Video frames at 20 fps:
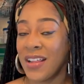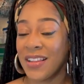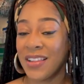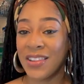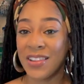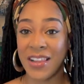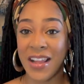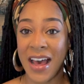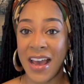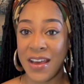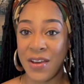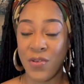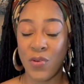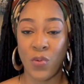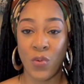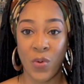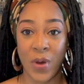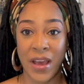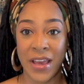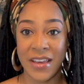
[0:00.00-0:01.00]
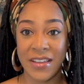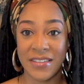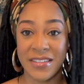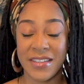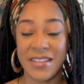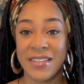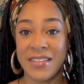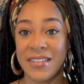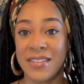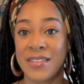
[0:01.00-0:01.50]
lightweight,
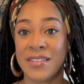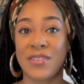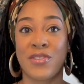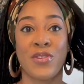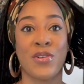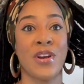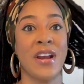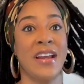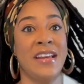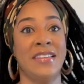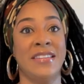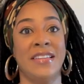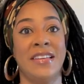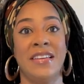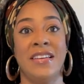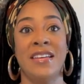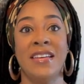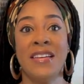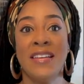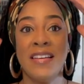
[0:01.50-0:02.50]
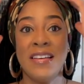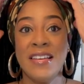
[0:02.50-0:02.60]
it's crazy.